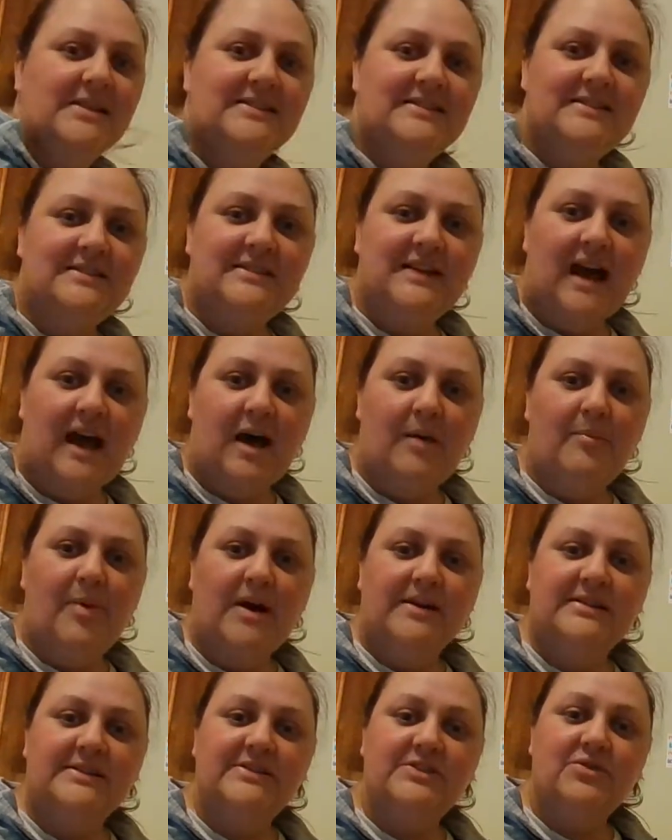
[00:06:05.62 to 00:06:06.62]
start
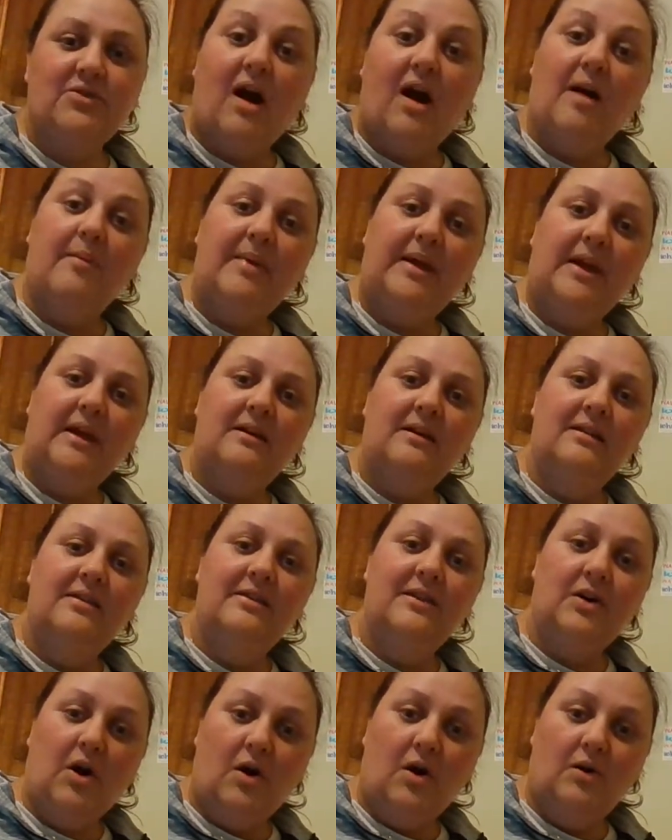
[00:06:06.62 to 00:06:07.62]
by describing
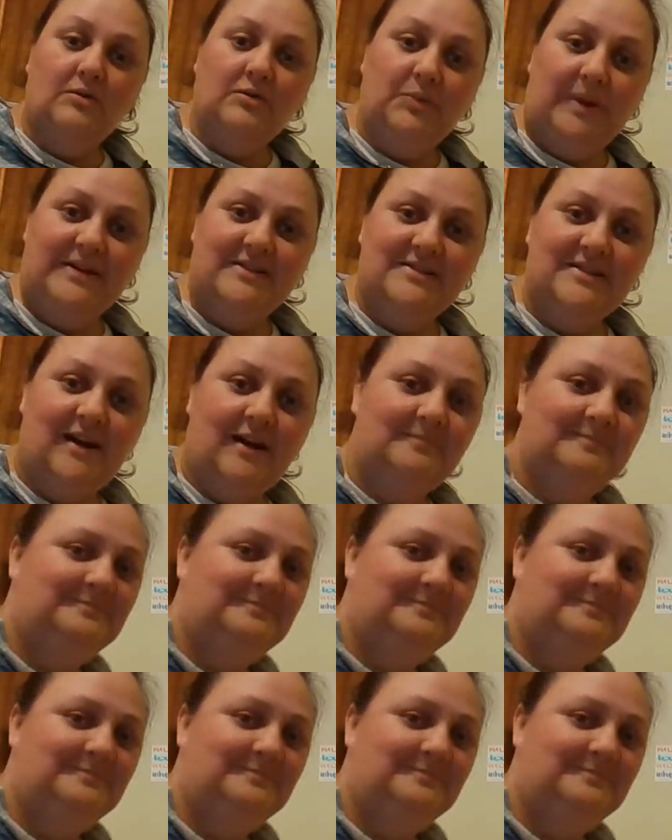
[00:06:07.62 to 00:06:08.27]
the cold winter.